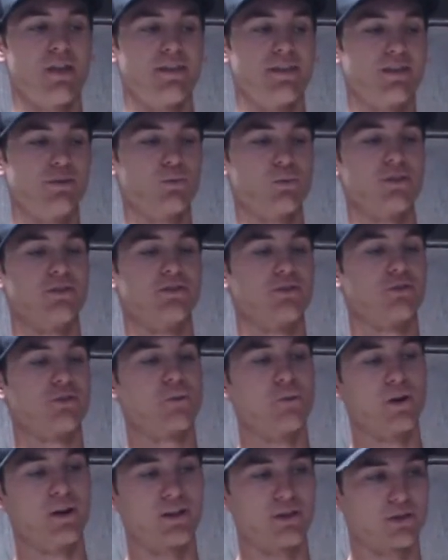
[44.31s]
These ones are
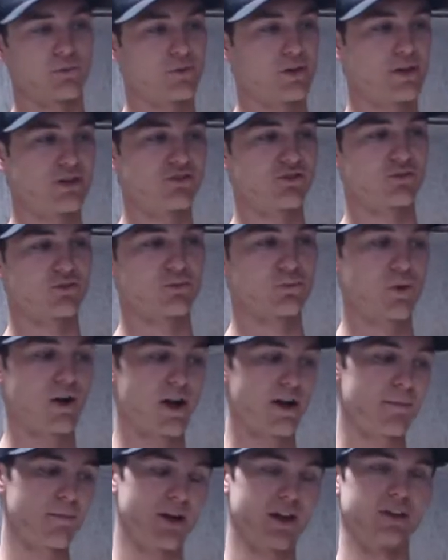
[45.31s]
23 inches
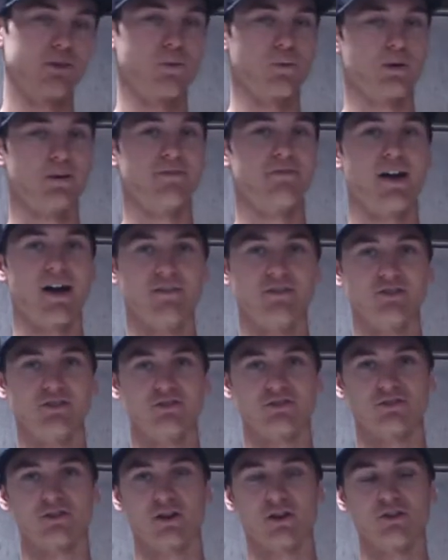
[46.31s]
wide by 25
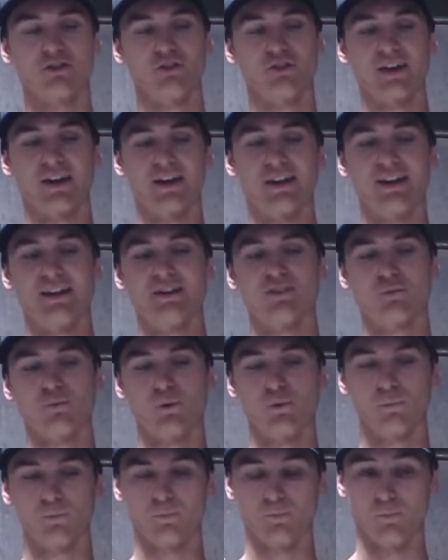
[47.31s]
inches tall, so you get an inch
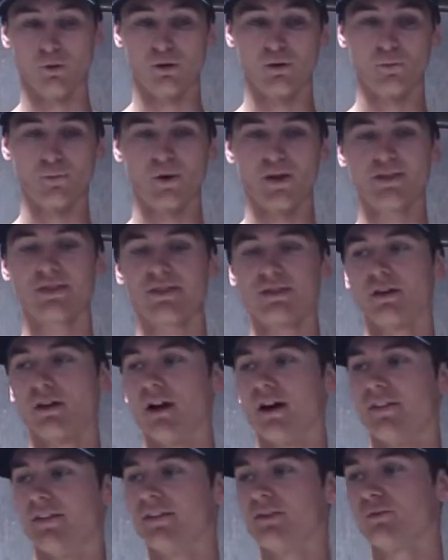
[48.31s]
more
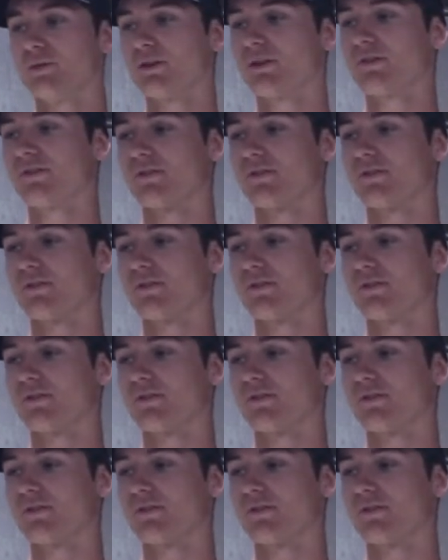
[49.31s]
width on these ones